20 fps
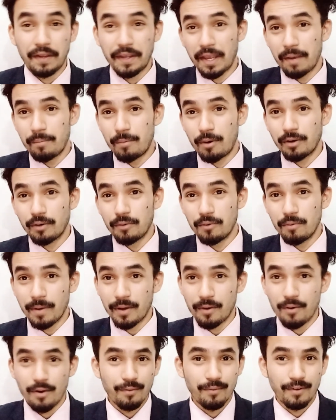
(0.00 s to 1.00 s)
about, oh my
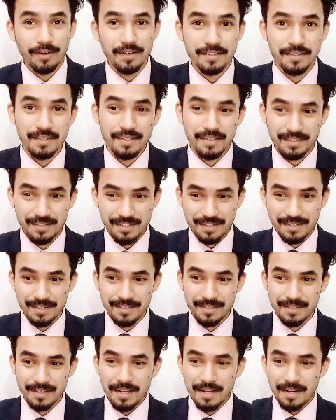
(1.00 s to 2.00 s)
god, what is this? This
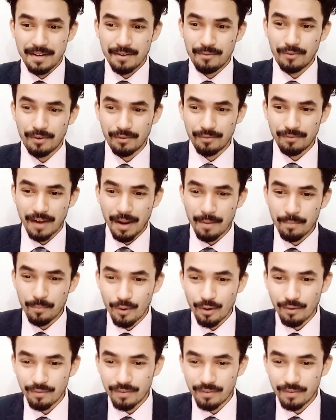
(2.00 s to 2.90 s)
is what 5.5,